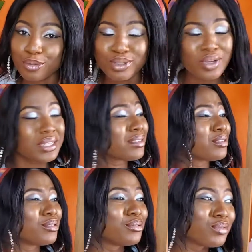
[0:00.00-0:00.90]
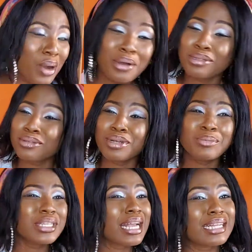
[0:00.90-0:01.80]
nothing serious,
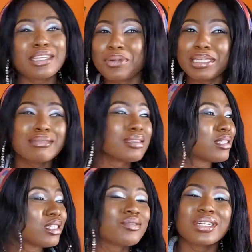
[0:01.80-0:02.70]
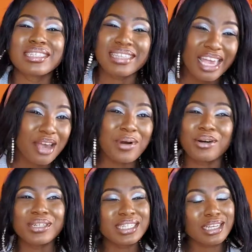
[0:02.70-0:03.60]
nobody can tell you anything serious there, we're
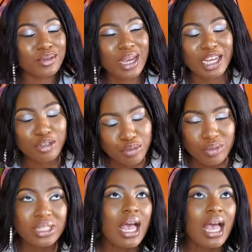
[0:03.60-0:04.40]
all there to catch cruise,